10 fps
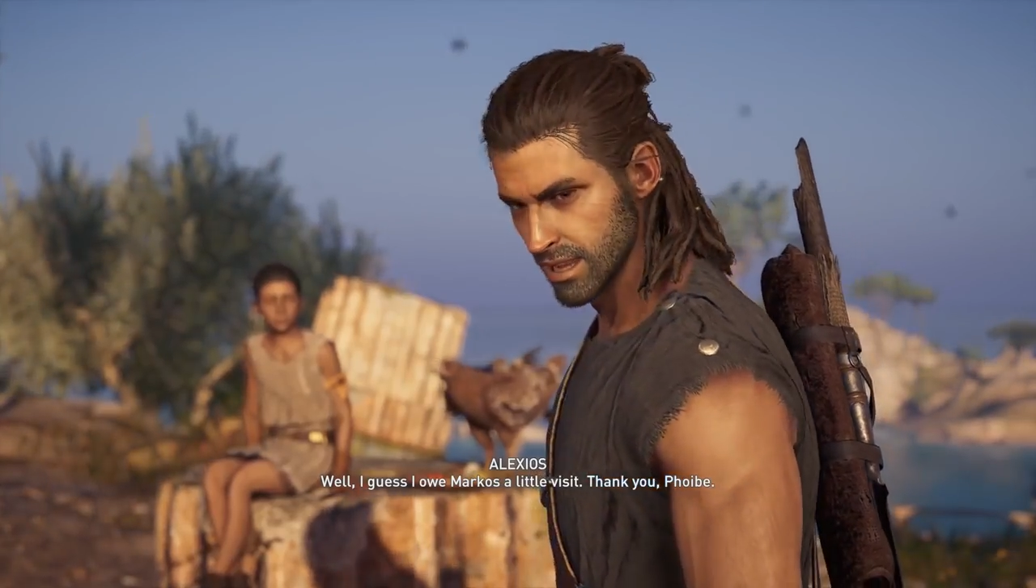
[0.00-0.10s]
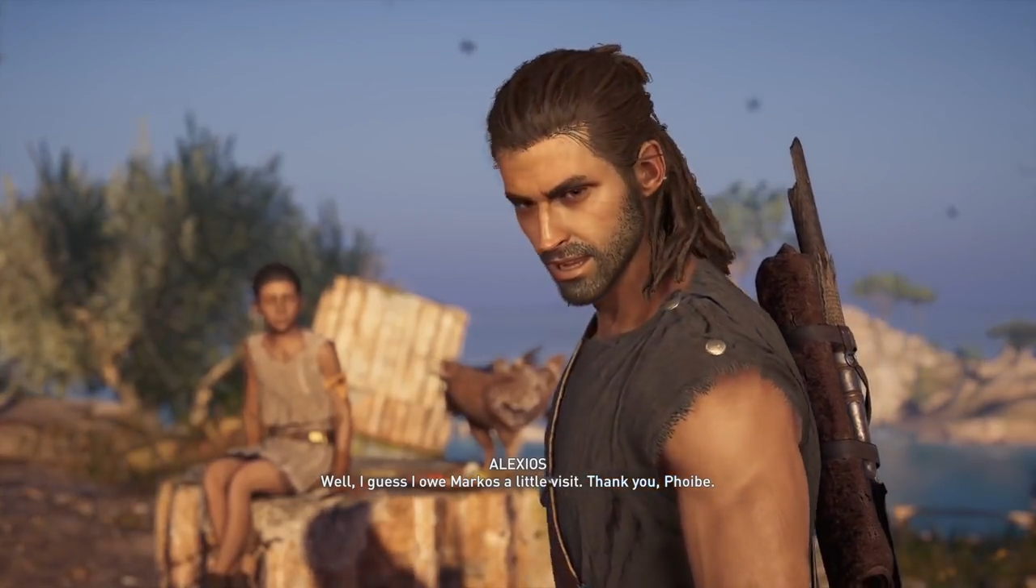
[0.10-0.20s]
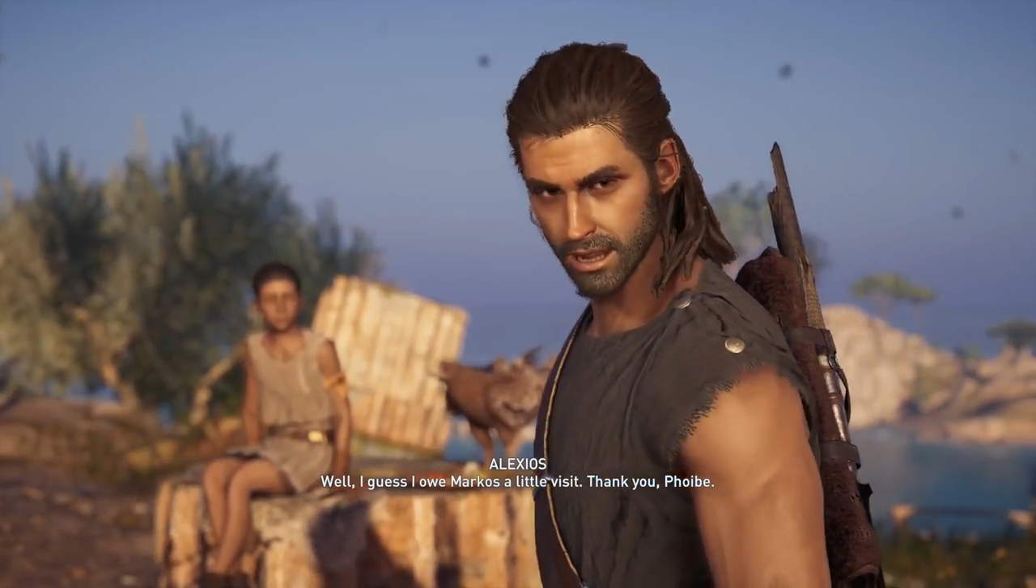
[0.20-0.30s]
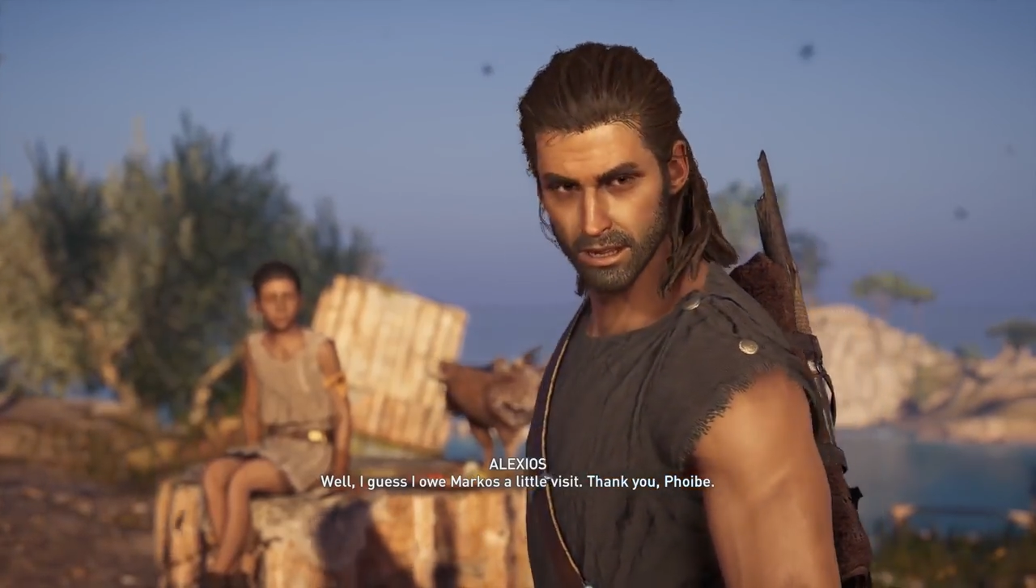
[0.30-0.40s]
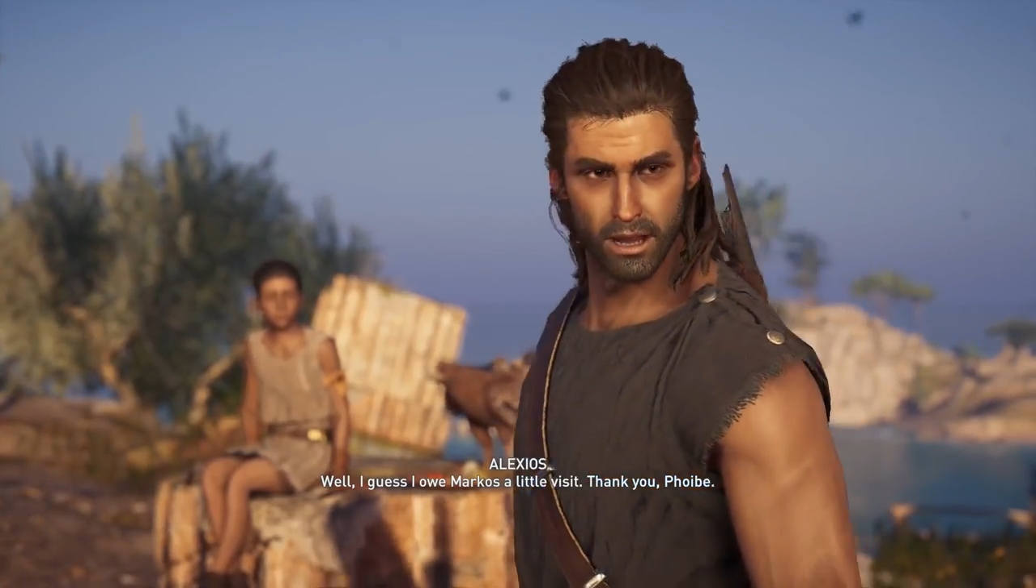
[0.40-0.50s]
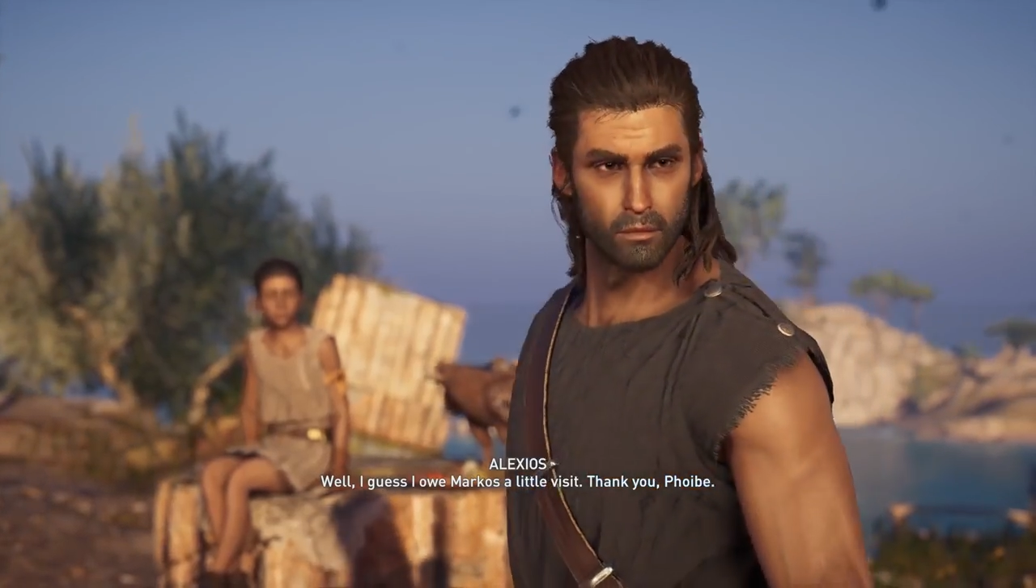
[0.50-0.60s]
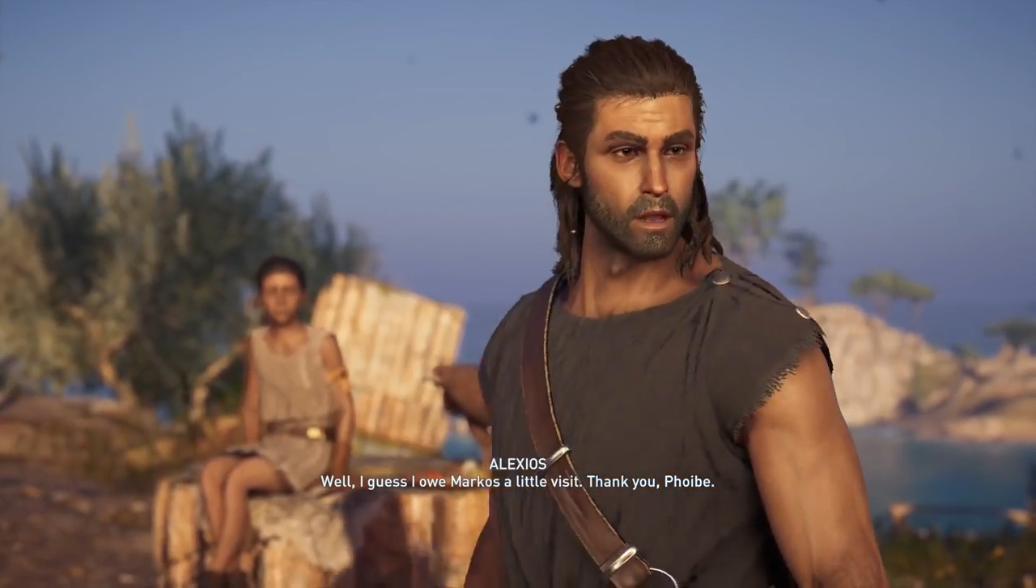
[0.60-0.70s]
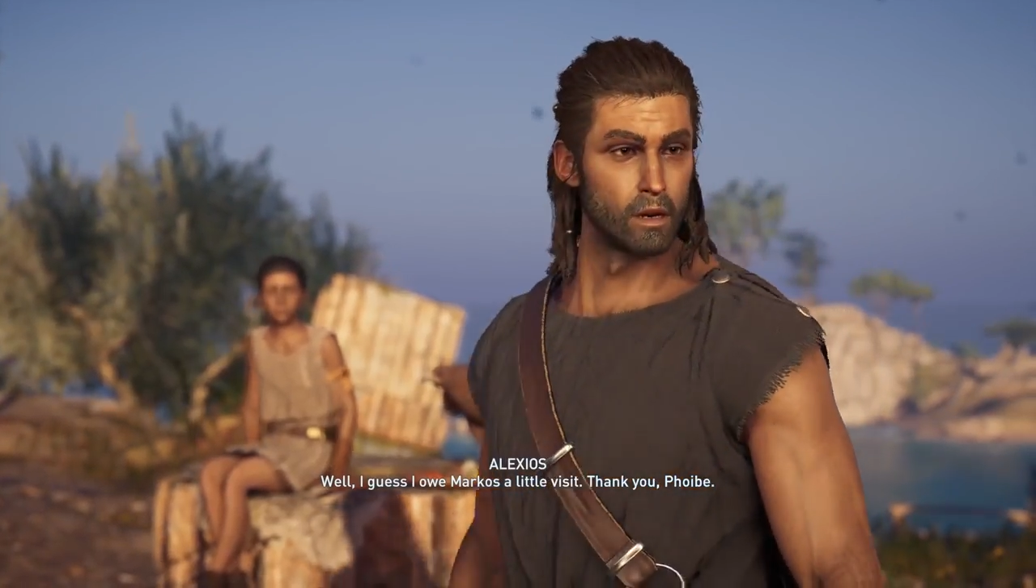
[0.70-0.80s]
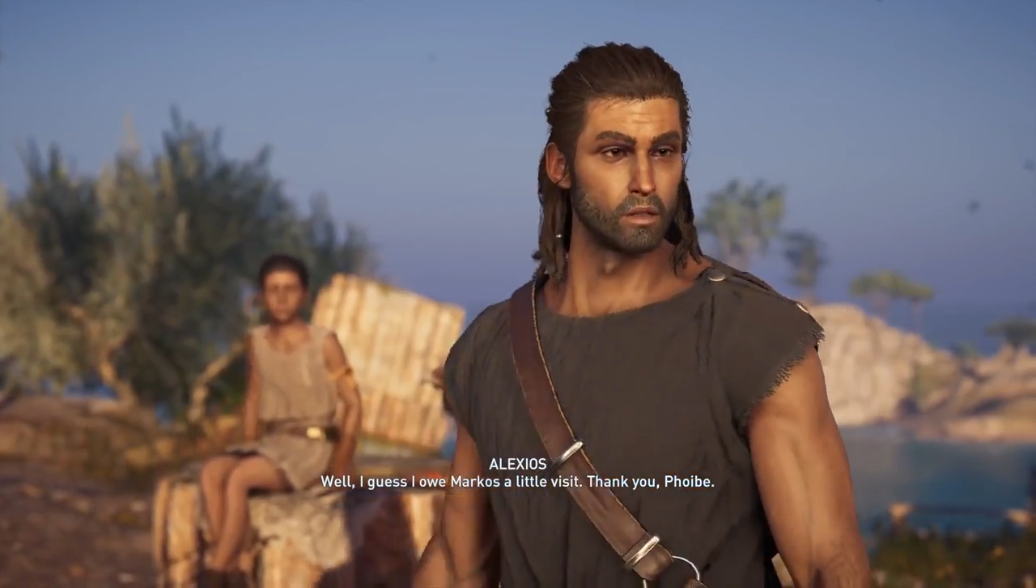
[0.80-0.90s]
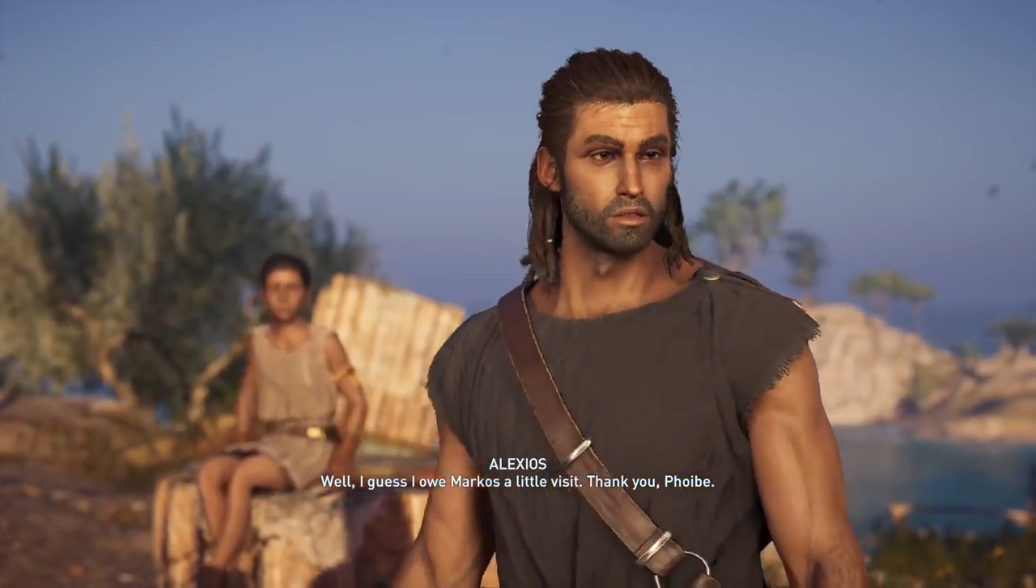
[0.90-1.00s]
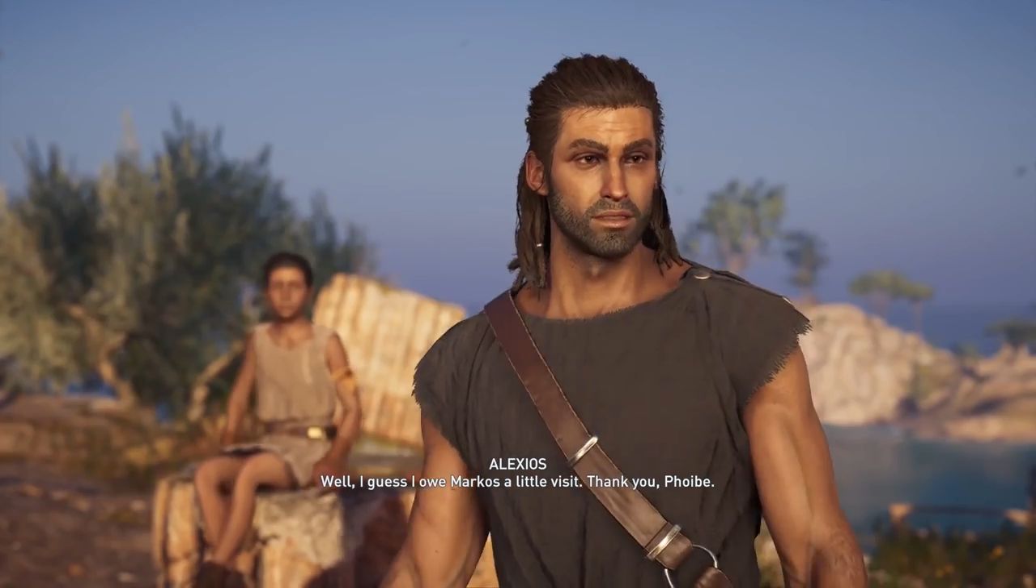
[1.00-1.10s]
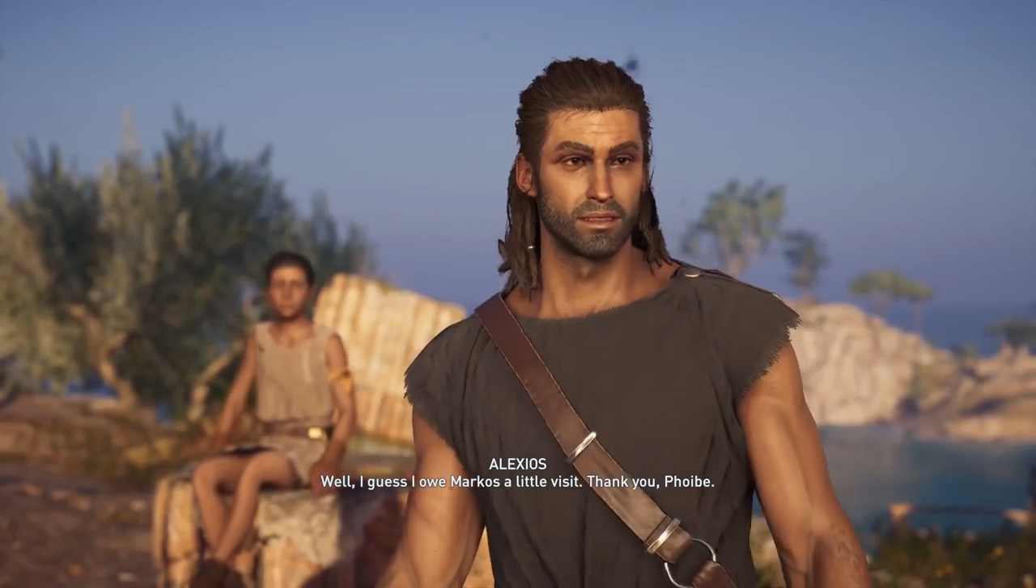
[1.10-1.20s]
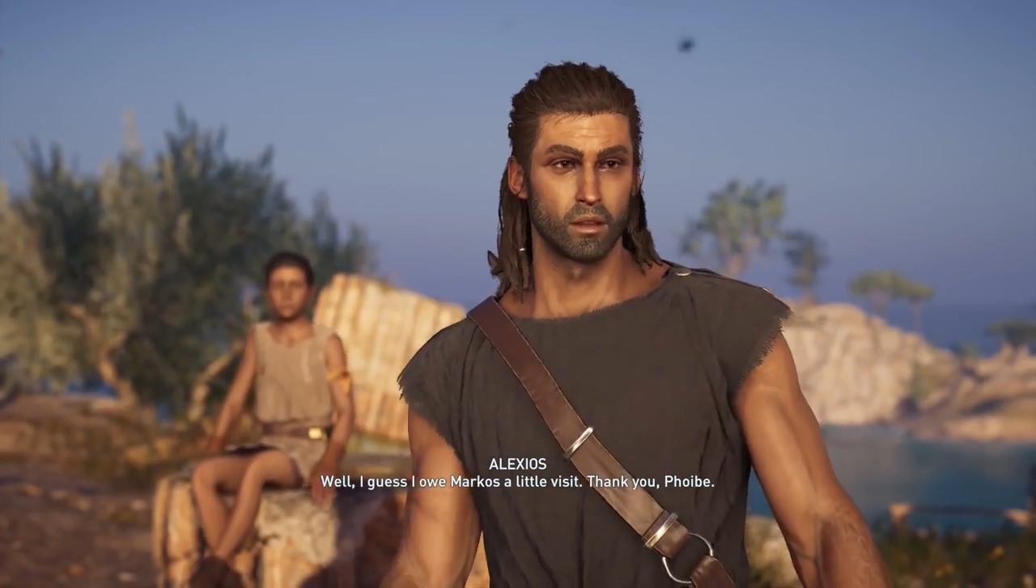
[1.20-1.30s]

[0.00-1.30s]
I guess I owe Marcos